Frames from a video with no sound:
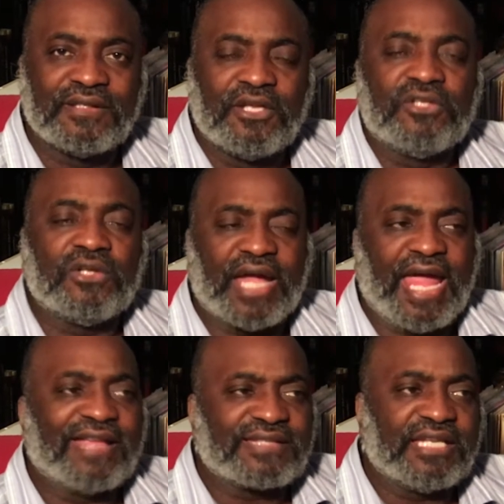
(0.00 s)
You're
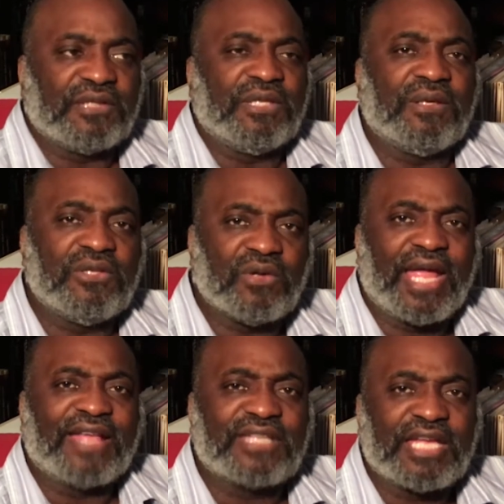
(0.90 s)

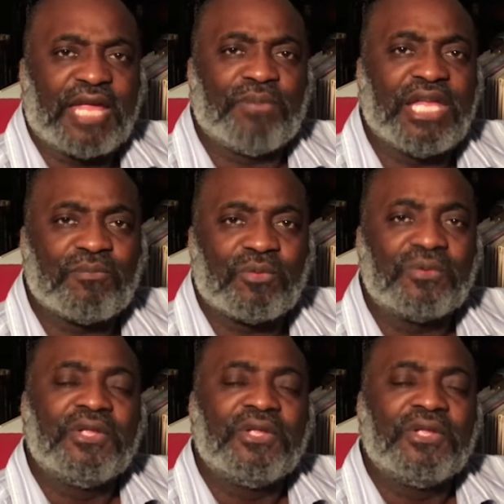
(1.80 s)
asking a people